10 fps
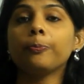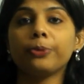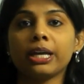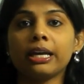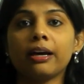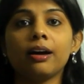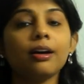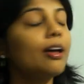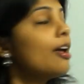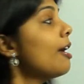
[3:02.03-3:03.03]

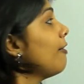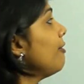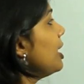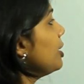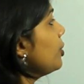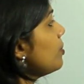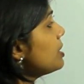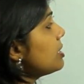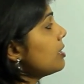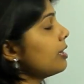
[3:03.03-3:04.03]
Priya, we
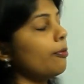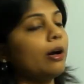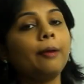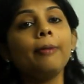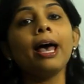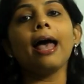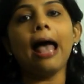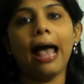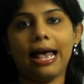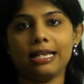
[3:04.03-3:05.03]
use the verb
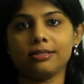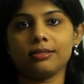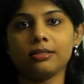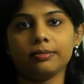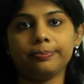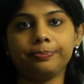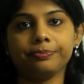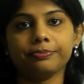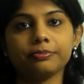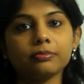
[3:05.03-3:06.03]
has.
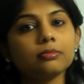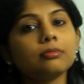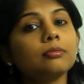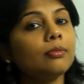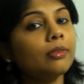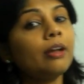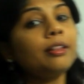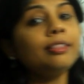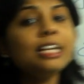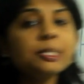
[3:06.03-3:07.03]

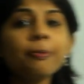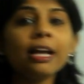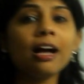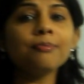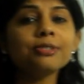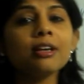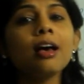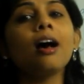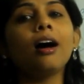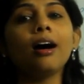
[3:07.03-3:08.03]
This becomes
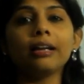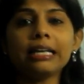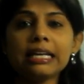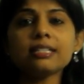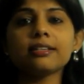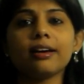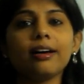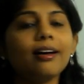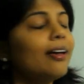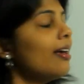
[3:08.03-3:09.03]
easier